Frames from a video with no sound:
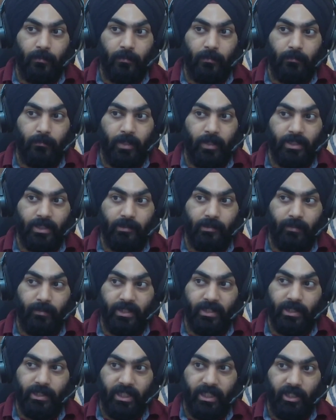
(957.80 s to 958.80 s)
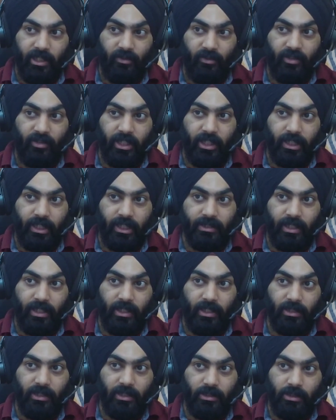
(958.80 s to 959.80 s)
Best need of a data
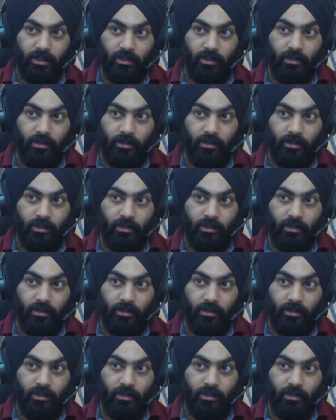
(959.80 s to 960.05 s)
scientist.